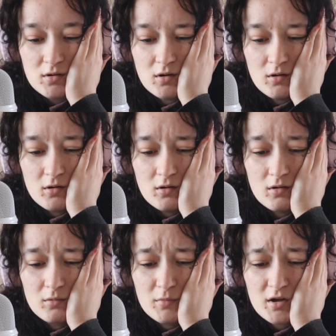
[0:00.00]

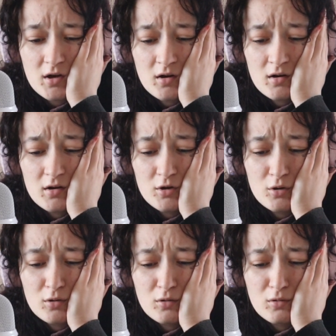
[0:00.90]
Oh my god,
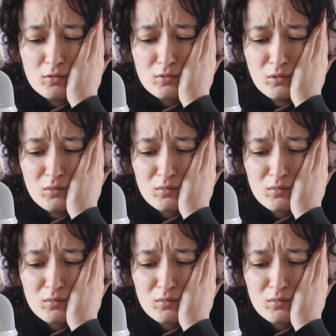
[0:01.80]
no.